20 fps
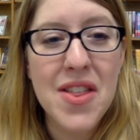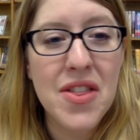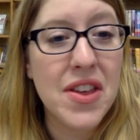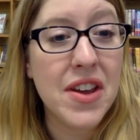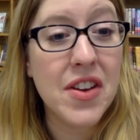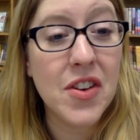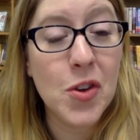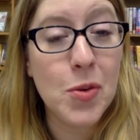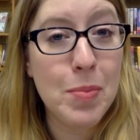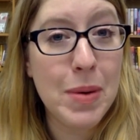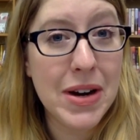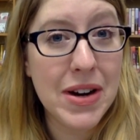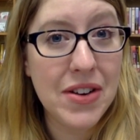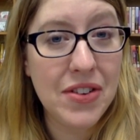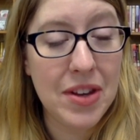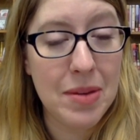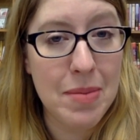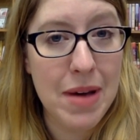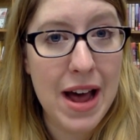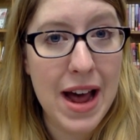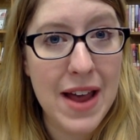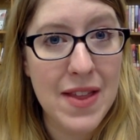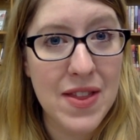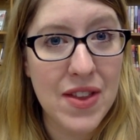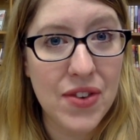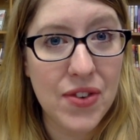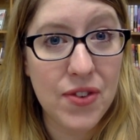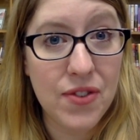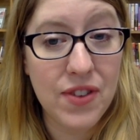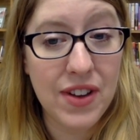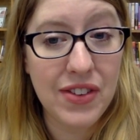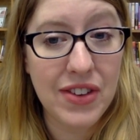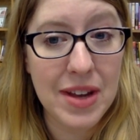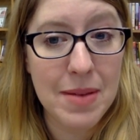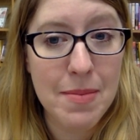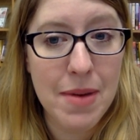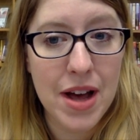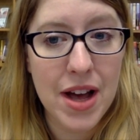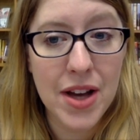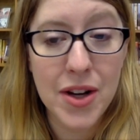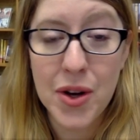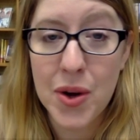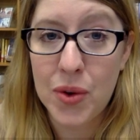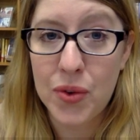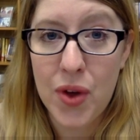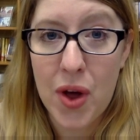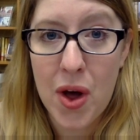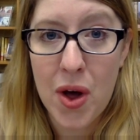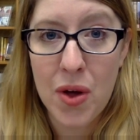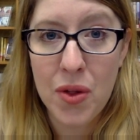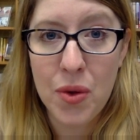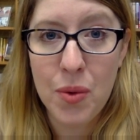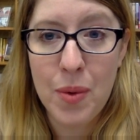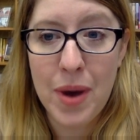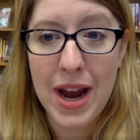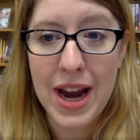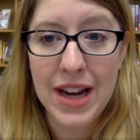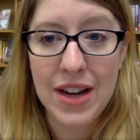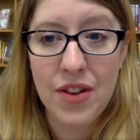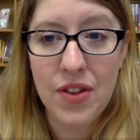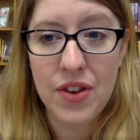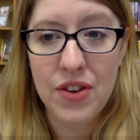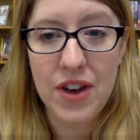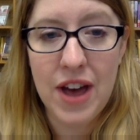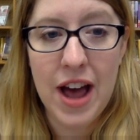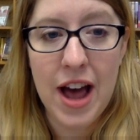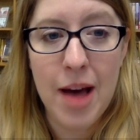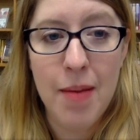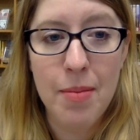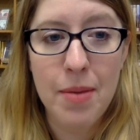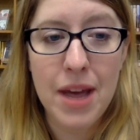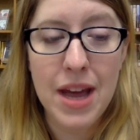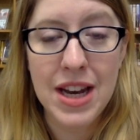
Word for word: The conspiracy behind this fuzzy mud goes all the way to the top,